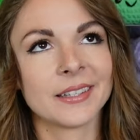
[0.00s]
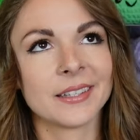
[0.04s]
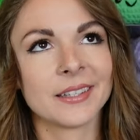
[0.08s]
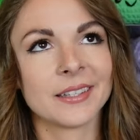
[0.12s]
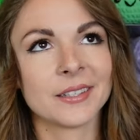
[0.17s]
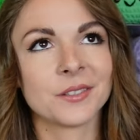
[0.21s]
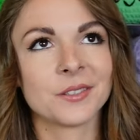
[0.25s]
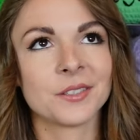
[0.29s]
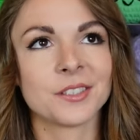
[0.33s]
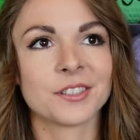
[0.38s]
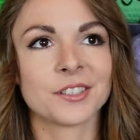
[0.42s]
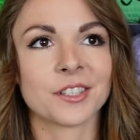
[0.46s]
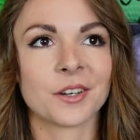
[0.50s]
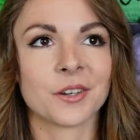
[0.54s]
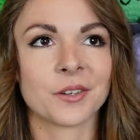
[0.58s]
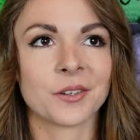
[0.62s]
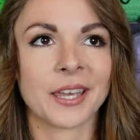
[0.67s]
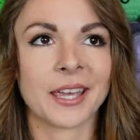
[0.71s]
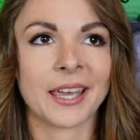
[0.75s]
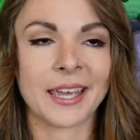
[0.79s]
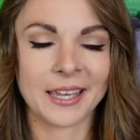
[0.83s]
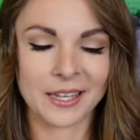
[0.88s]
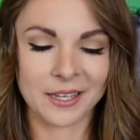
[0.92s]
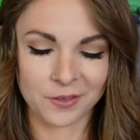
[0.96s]
it was
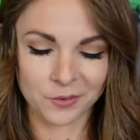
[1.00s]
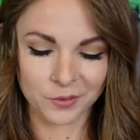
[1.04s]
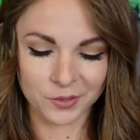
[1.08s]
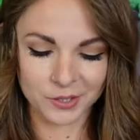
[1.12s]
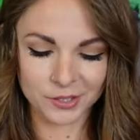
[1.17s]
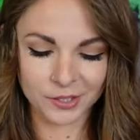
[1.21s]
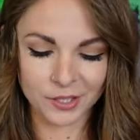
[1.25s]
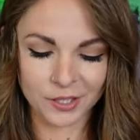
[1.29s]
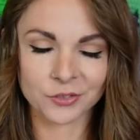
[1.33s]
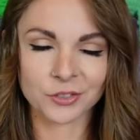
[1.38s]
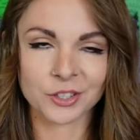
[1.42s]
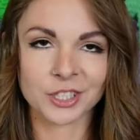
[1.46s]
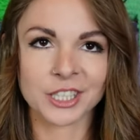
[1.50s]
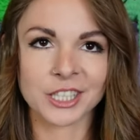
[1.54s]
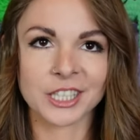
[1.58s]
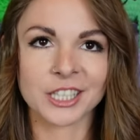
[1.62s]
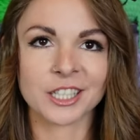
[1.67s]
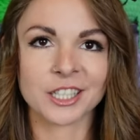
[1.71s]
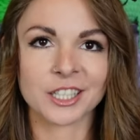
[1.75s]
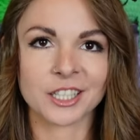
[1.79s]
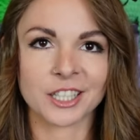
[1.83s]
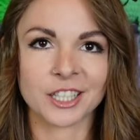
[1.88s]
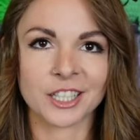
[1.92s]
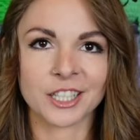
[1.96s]
okay. It was a really
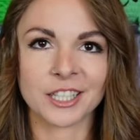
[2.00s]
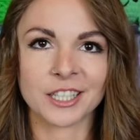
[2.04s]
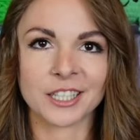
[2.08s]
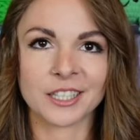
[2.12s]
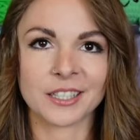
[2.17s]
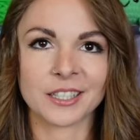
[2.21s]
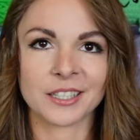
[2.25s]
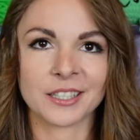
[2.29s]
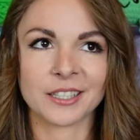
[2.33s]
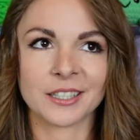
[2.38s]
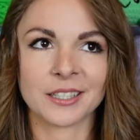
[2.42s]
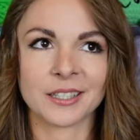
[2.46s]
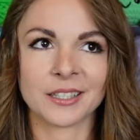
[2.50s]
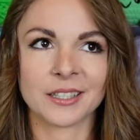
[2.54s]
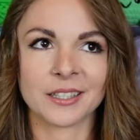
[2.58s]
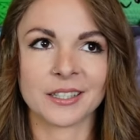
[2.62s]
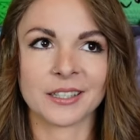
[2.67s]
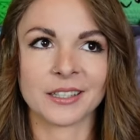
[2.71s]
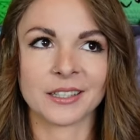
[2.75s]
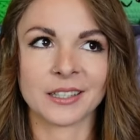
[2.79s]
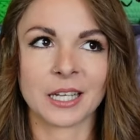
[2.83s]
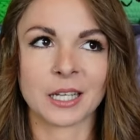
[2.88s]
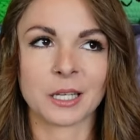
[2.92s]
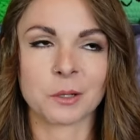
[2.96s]
good
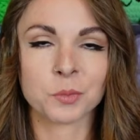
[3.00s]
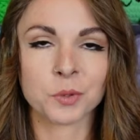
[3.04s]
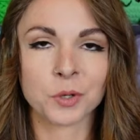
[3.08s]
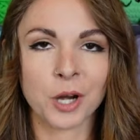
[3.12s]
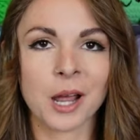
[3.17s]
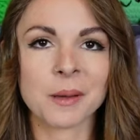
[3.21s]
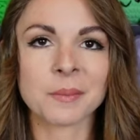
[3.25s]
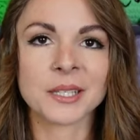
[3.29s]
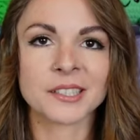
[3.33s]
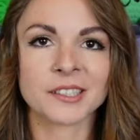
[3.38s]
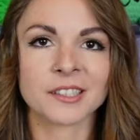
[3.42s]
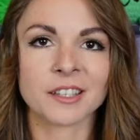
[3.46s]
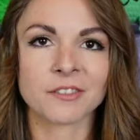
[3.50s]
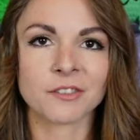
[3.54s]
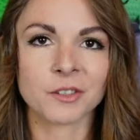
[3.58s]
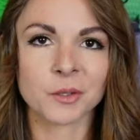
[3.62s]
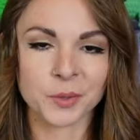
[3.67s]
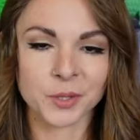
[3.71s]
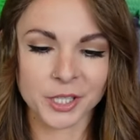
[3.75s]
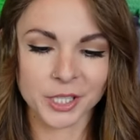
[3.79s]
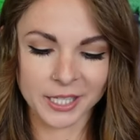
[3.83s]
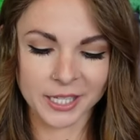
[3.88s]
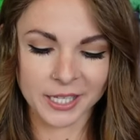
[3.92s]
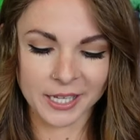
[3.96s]
like premise of a
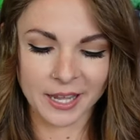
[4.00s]
book.